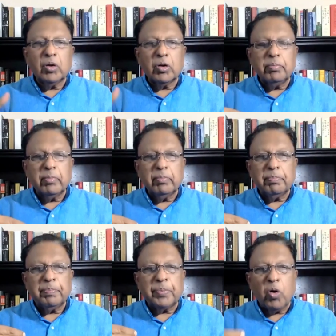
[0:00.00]
or
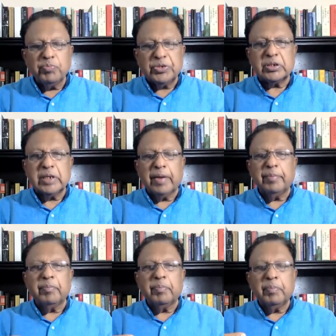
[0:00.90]
prompts
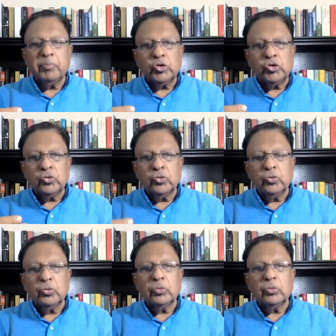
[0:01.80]
them
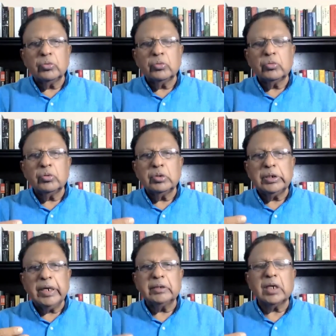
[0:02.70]
to
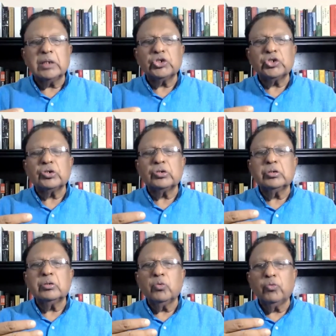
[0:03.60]
take such
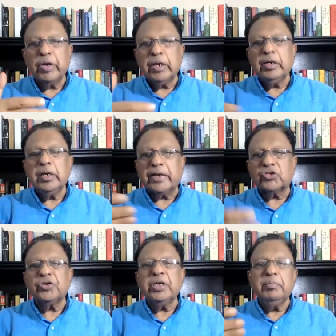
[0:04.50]
very
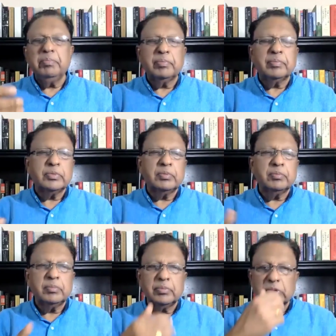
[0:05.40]
extreme
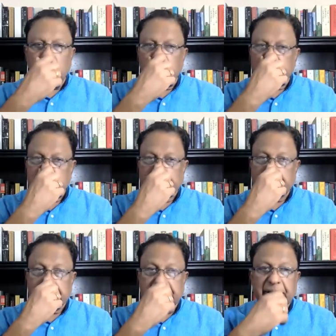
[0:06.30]
situation,
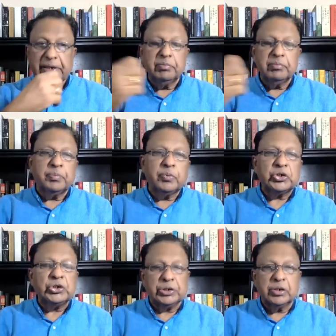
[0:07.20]
extreme
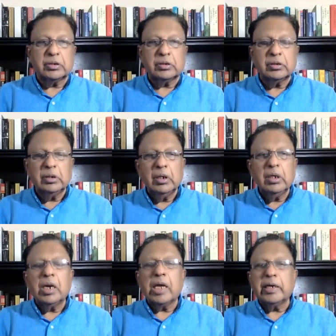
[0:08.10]
positions,
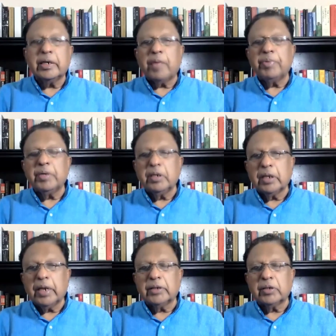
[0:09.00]
like it happened in
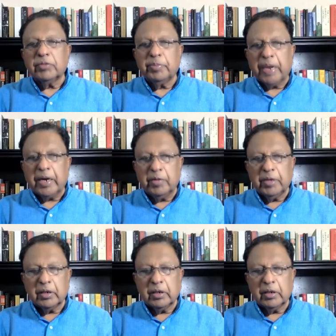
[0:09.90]
the case of the pandemic.